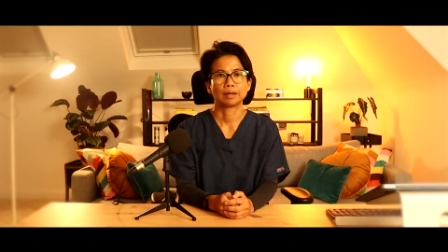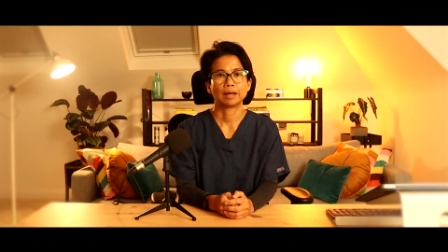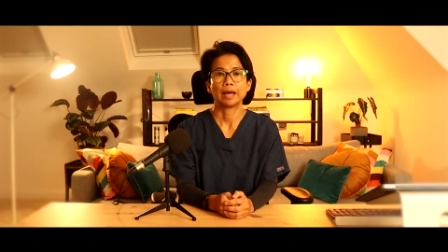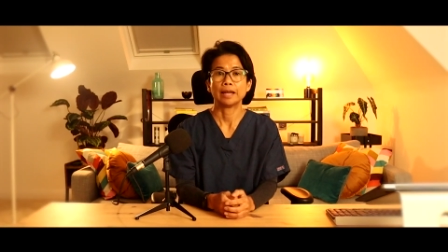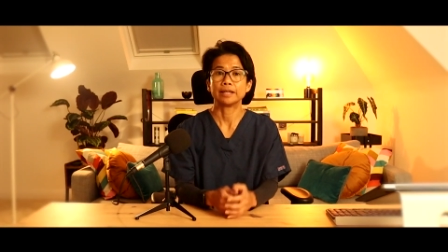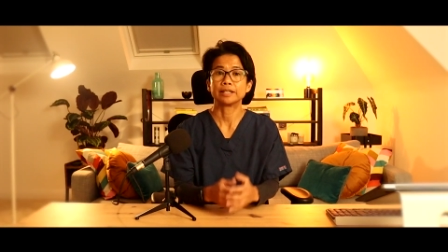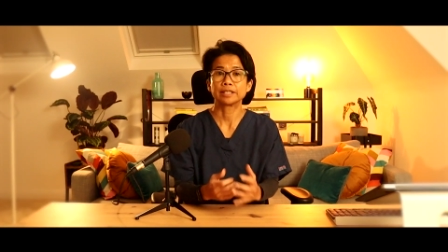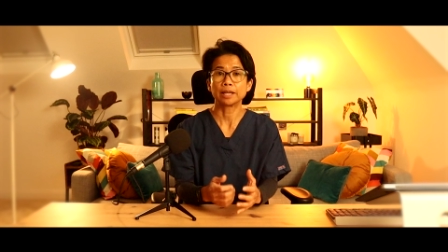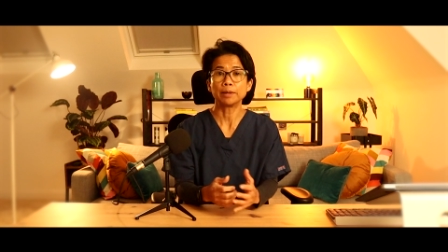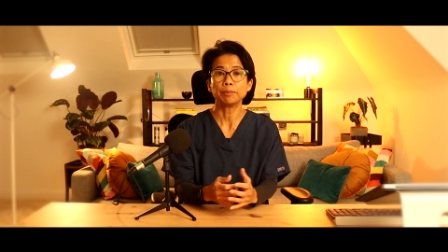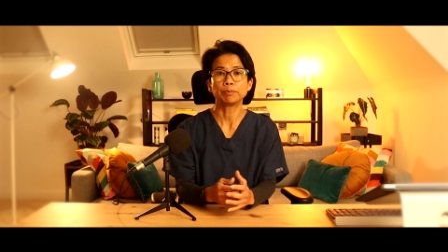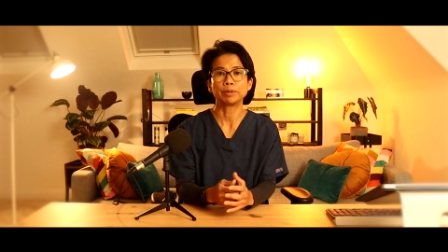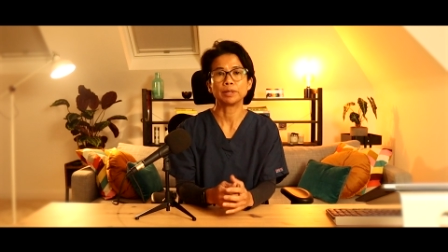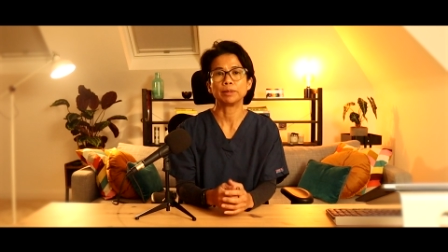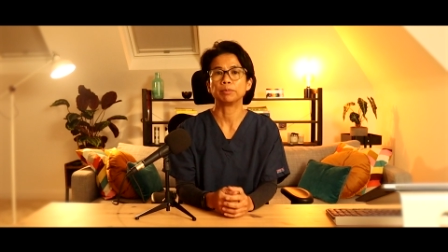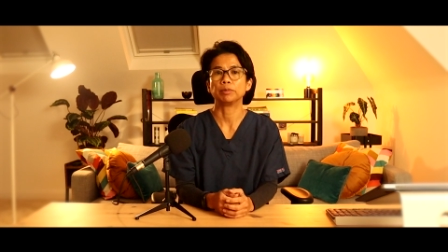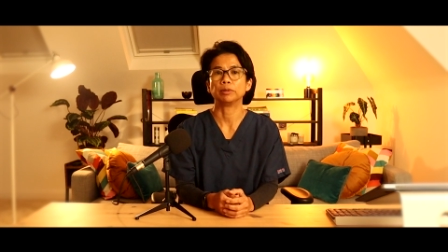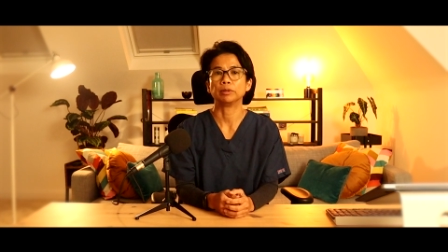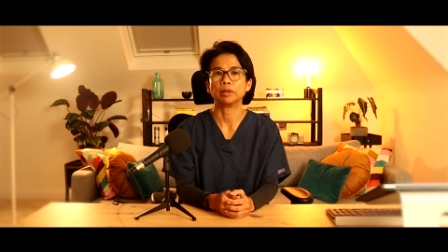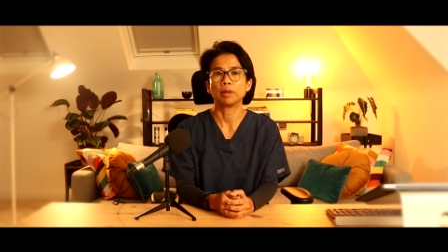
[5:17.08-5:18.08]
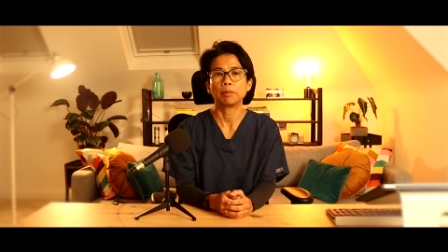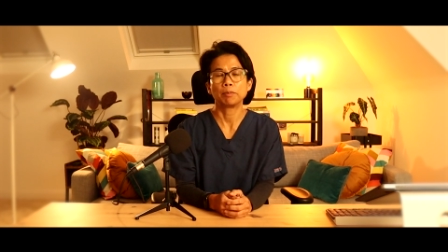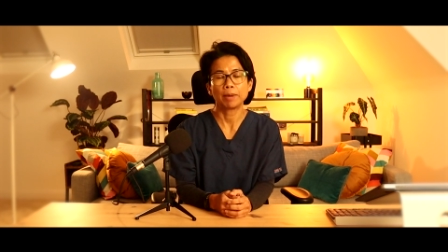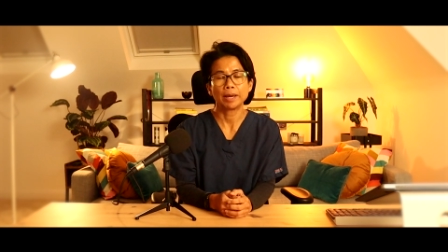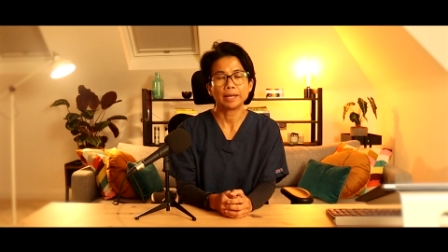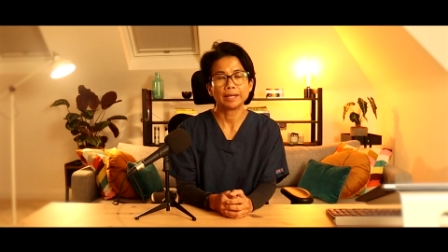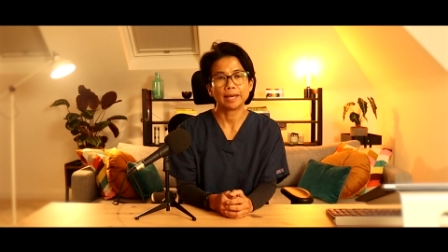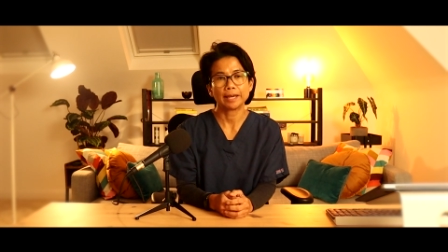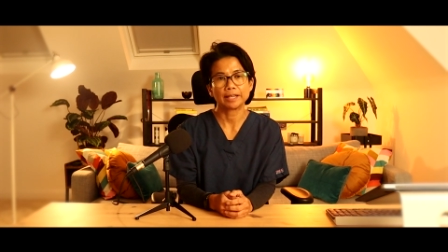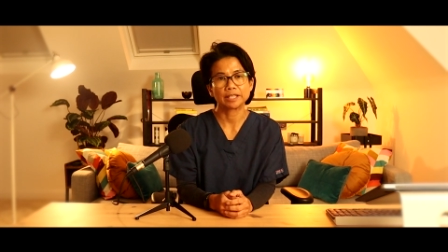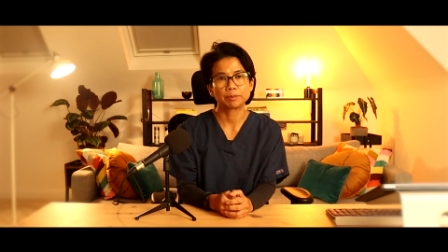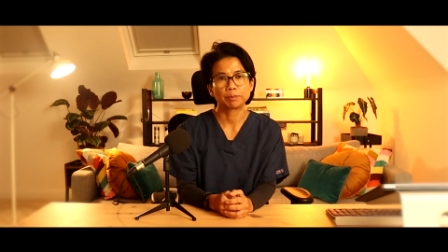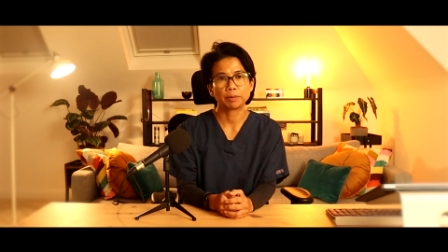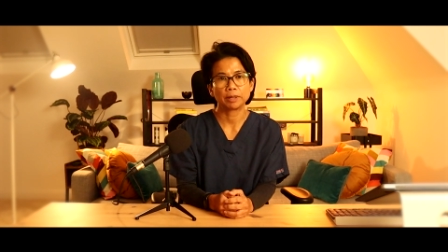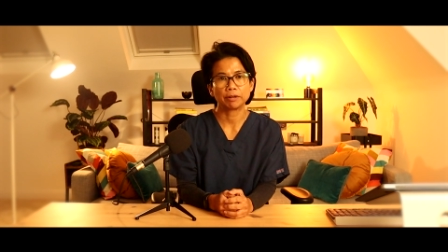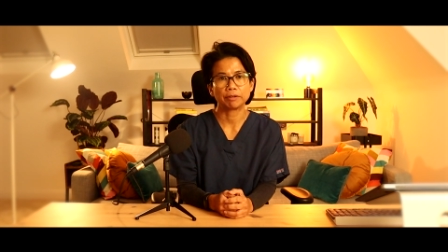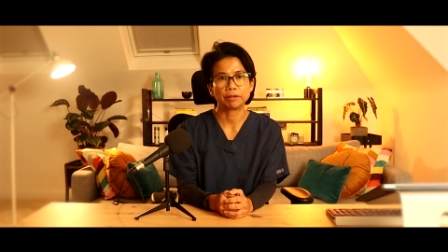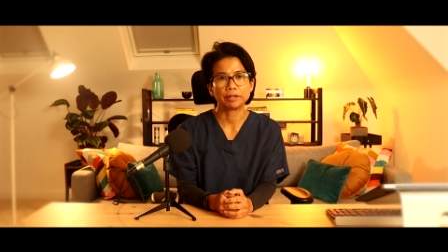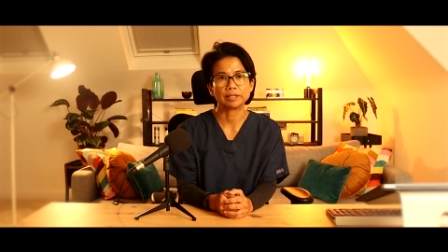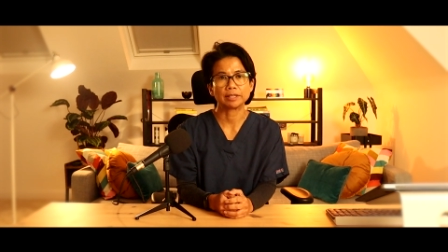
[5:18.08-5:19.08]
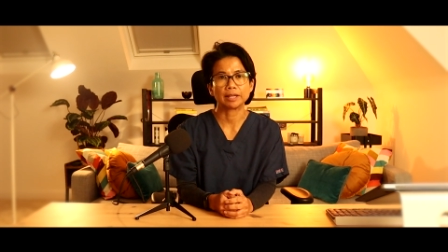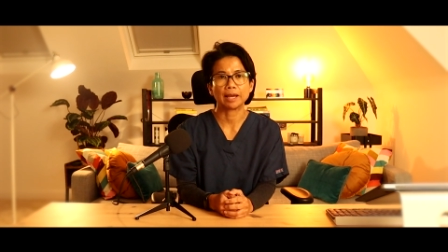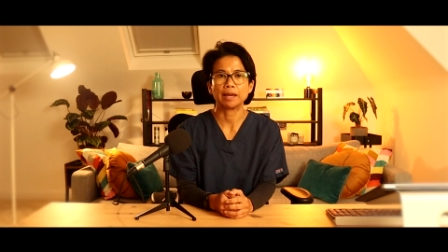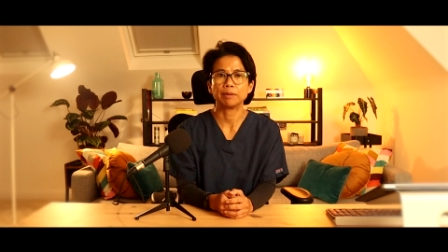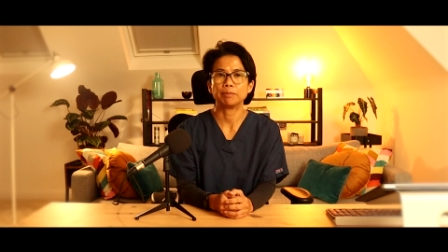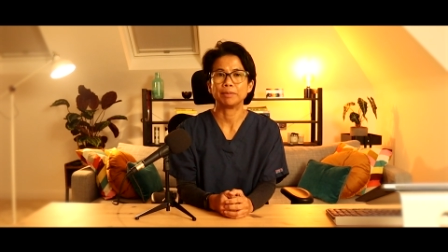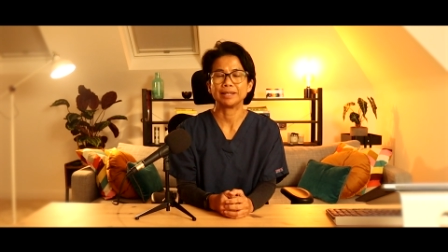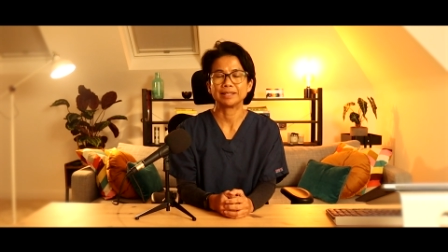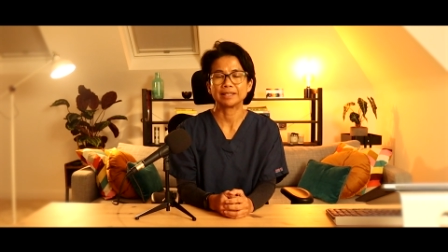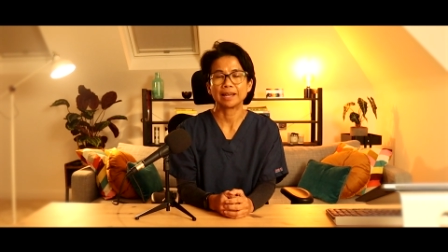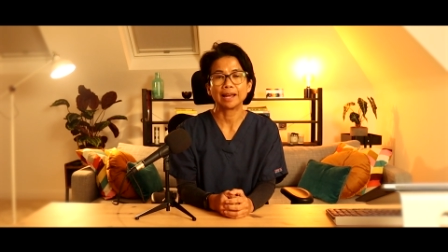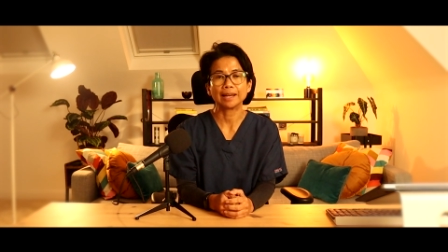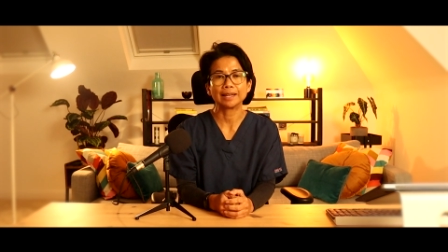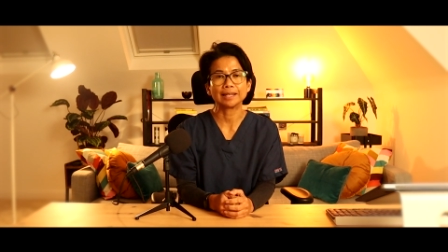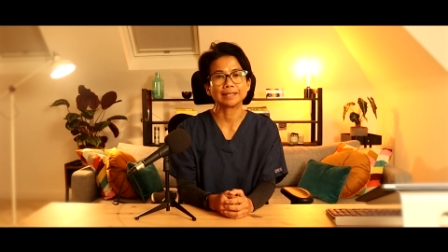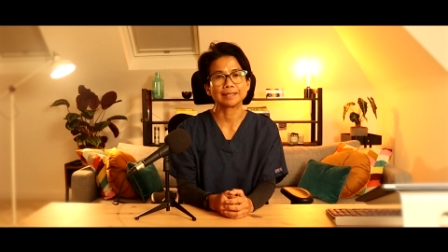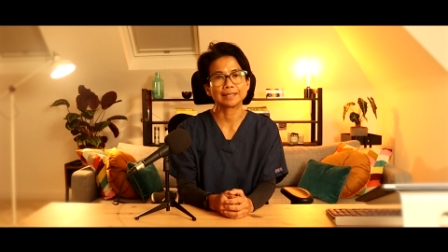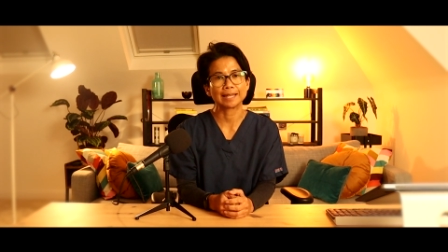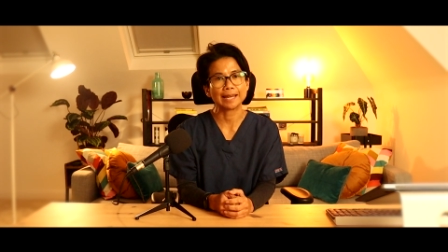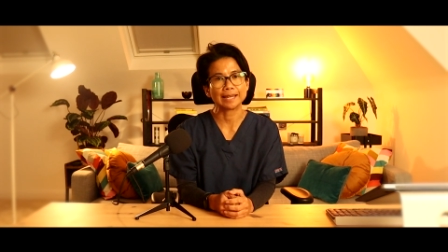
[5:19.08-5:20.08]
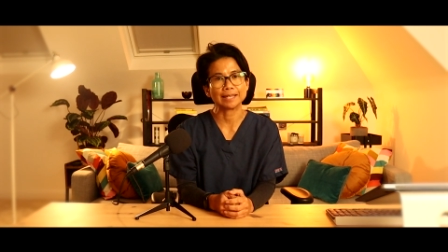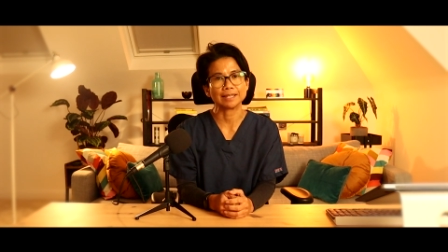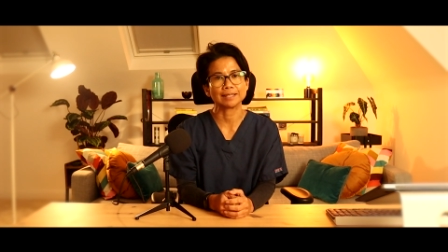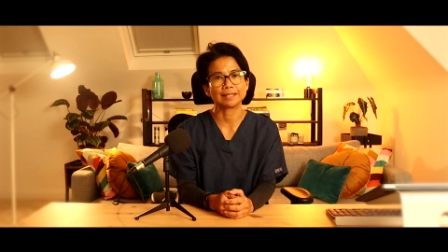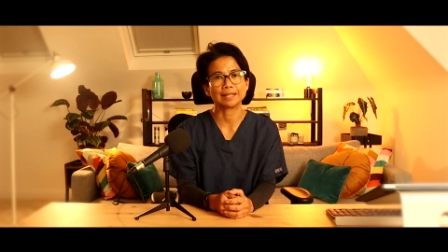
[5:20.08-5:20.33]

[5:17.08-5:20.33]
And some people may experience a metallic taste